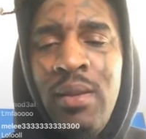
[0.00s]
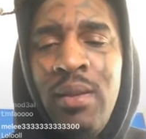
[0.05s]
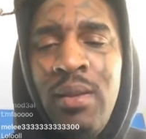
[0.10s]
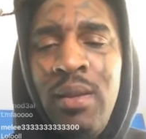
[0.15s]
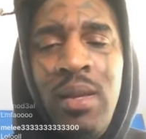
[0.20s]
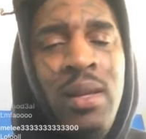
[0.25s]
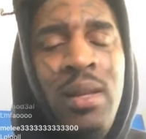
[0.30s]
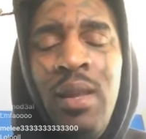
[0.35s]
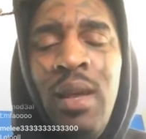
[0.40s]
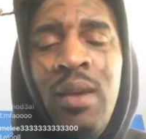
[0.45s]

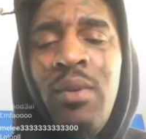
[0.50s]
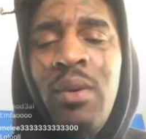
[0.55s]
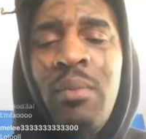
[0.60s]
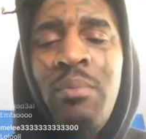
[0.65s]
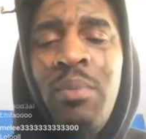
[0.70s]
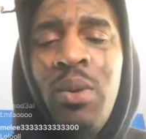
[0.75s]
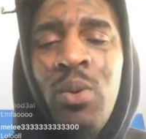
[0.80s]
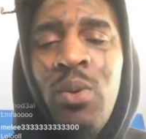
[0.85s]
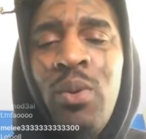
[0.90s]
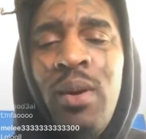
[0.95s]
He never
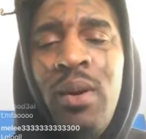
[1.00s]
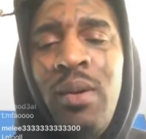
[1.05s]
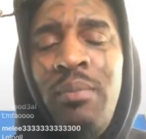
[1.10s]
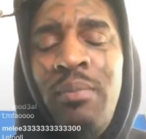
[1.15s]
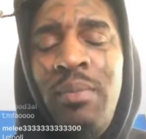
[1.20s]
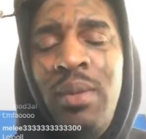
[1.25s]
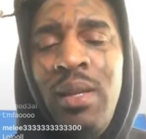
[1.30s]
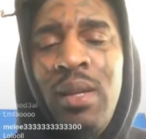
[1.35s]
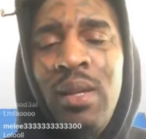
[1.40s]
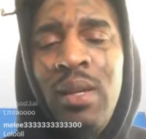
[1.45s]
blew up
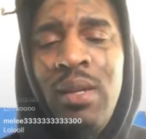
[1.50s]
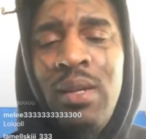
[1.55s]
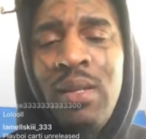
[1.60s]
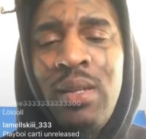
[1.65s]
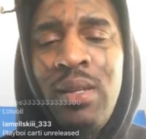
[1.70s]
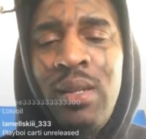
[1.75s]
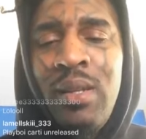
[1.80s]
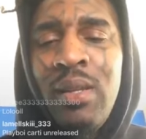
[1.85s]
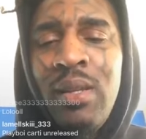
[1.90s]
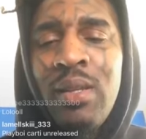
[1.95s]
because
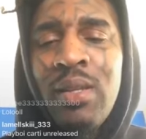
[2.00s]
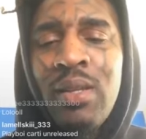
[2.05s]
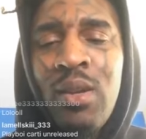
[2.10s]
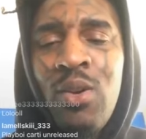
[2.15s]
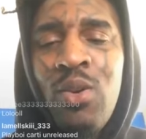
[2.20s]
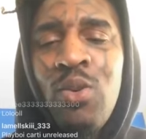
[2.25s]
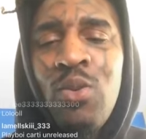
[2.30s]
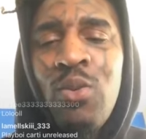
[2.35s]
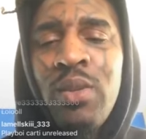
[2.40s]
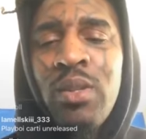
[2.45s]
the
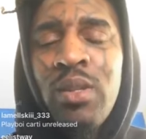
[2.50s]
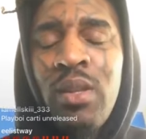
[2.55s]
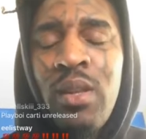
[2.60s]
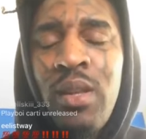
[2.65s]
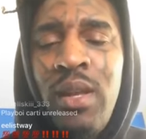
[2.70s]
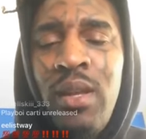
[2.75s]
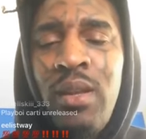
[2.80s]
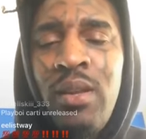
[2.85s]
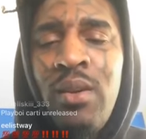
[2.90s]
song was lit.